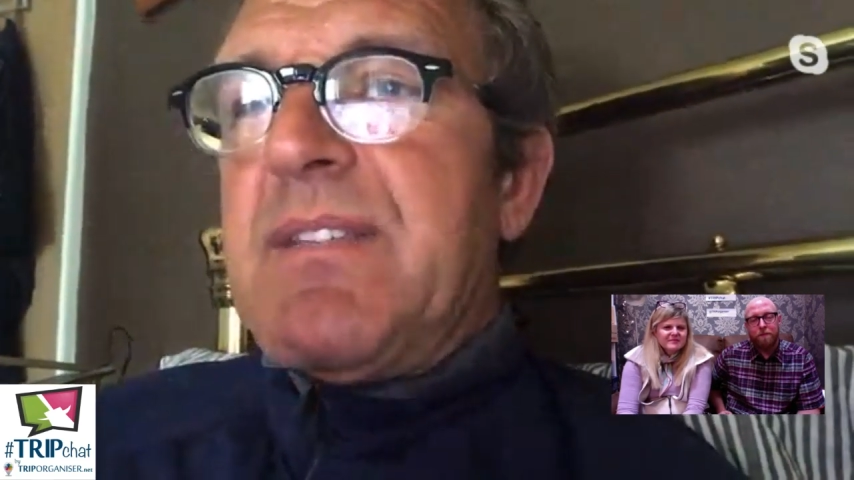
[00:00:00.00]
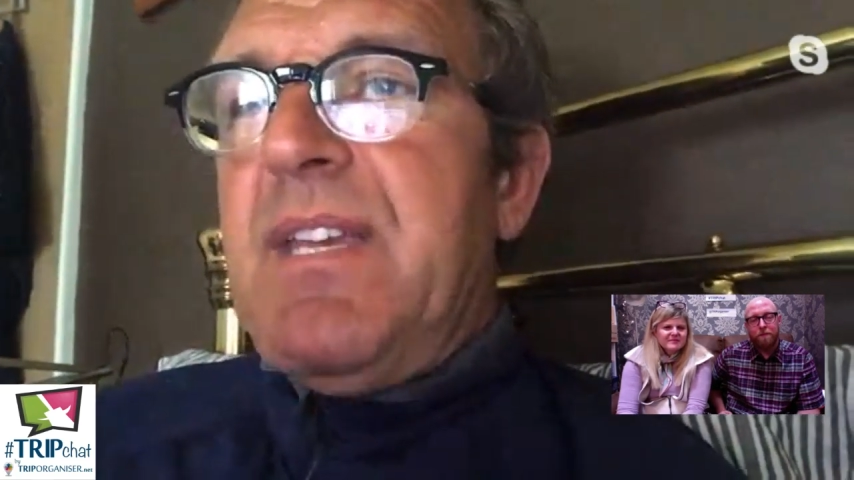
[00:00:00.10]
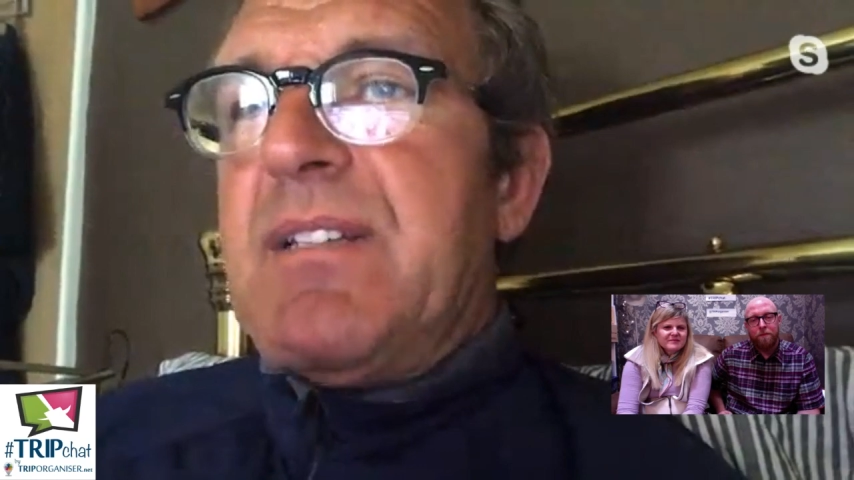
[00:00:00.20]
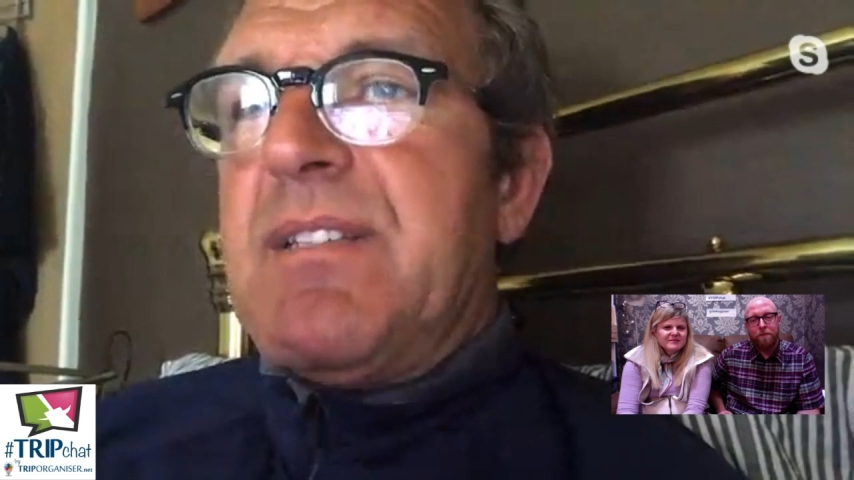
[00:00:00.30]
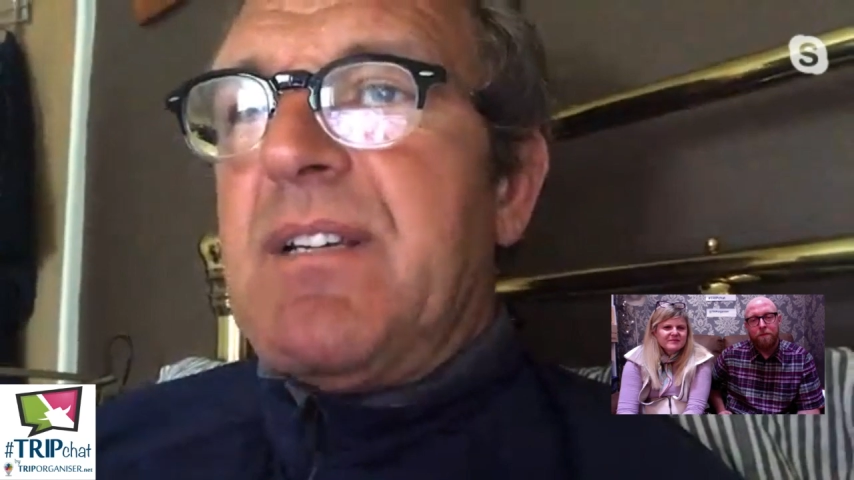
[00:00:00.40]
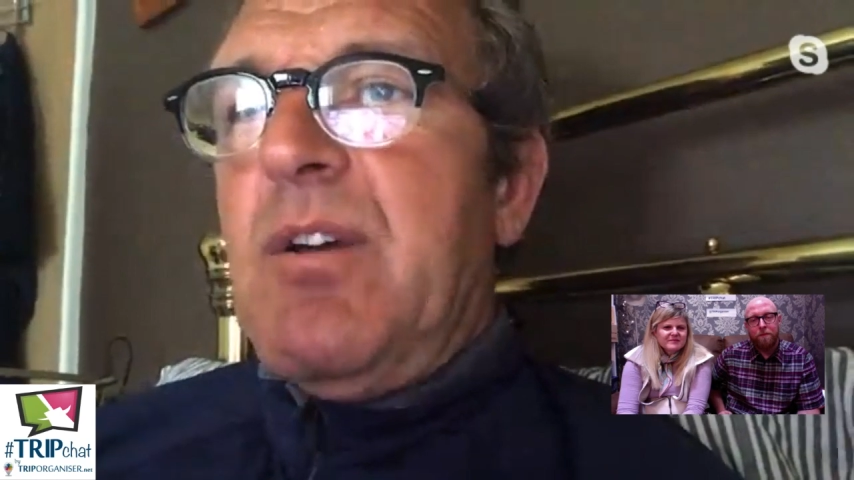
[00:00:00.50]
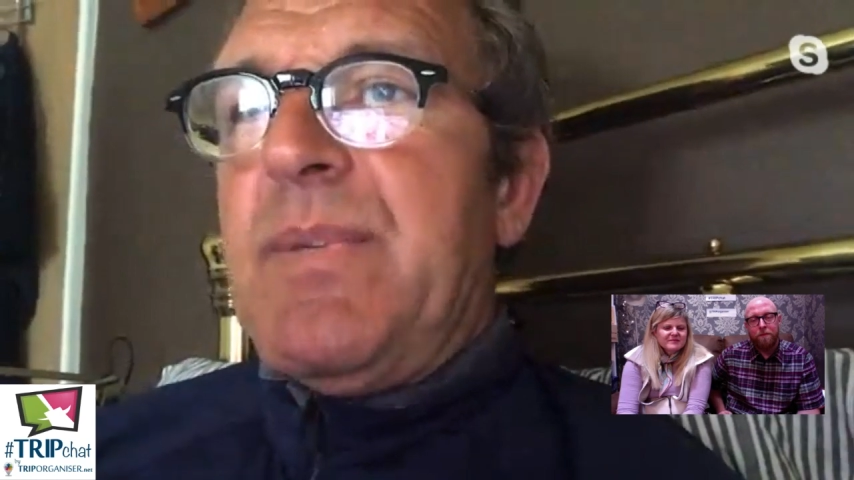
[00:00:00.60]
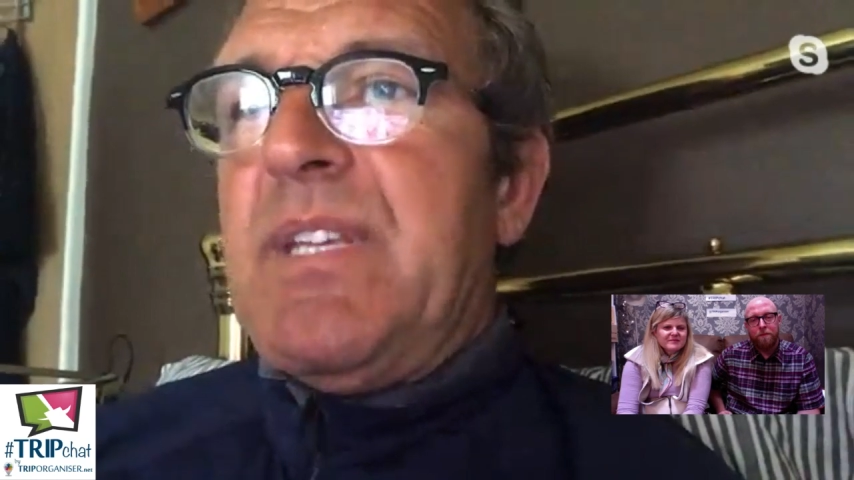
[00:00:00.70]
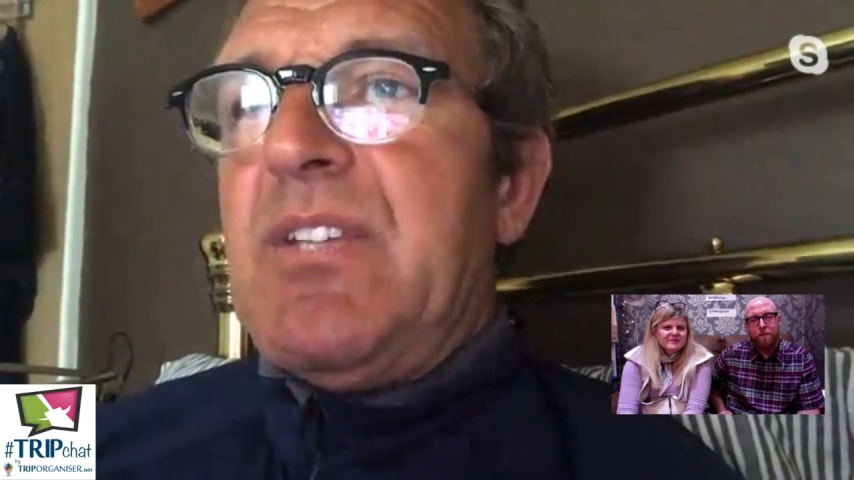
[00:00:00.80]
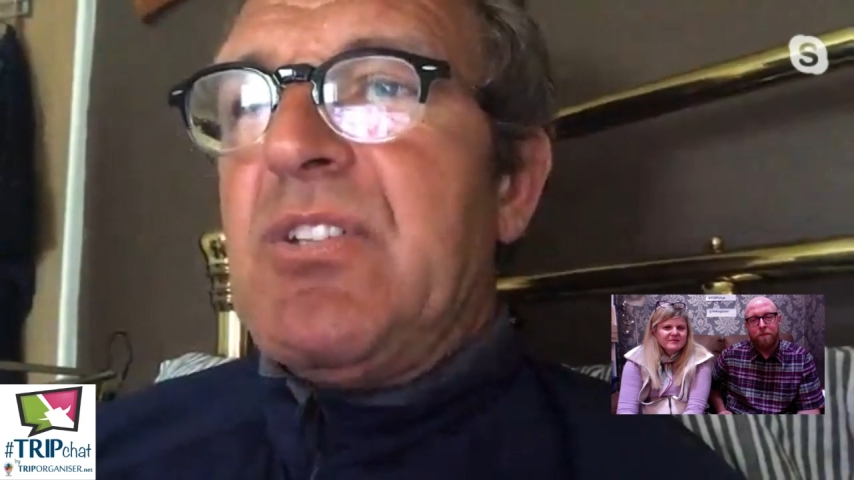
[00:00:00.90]
there's the
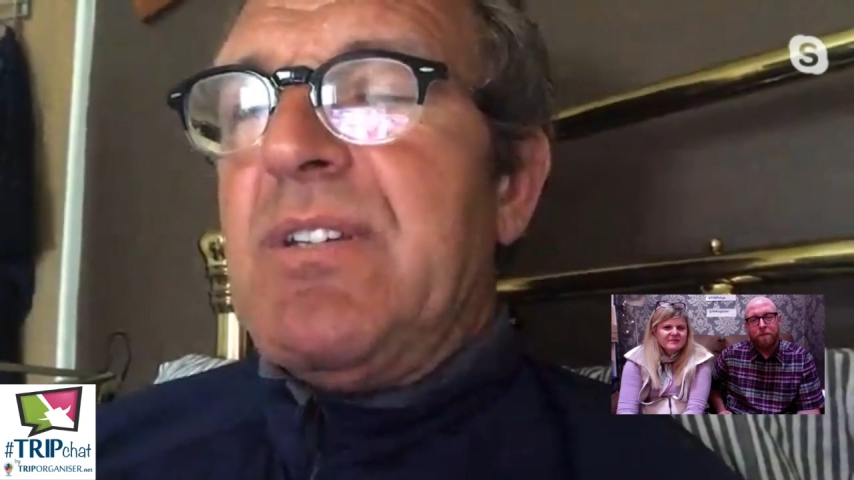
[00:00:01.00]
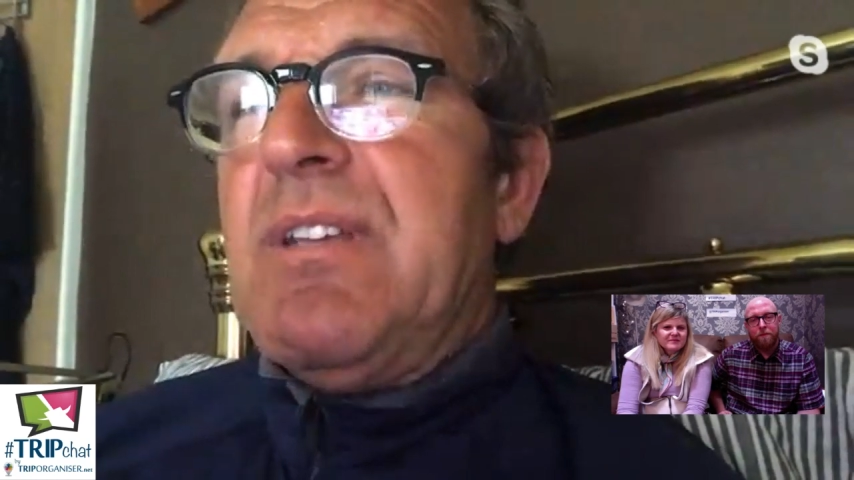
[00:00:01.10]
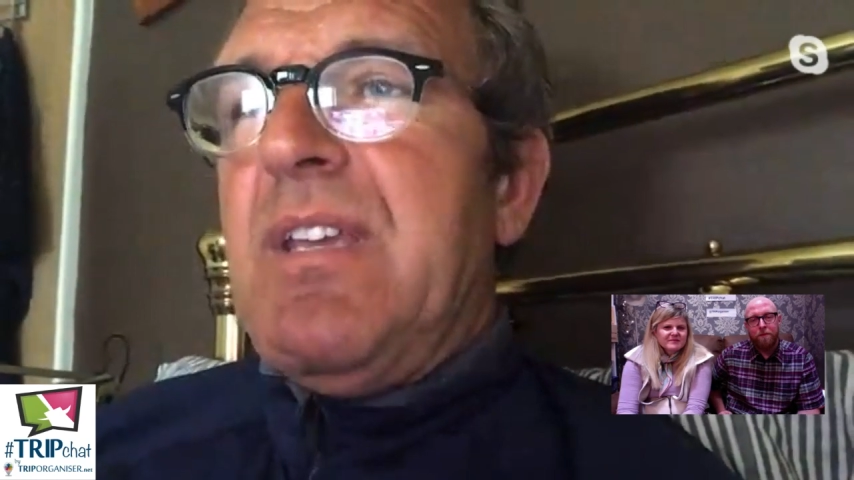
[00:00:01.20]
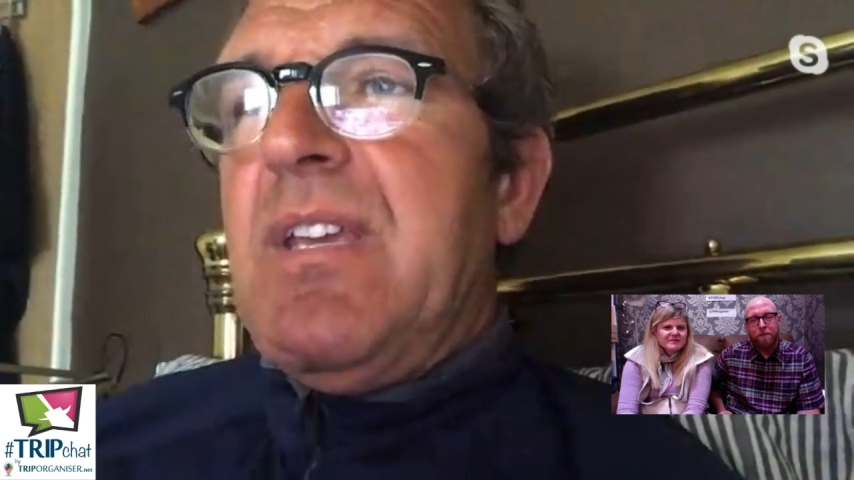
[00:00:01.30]
accommodation,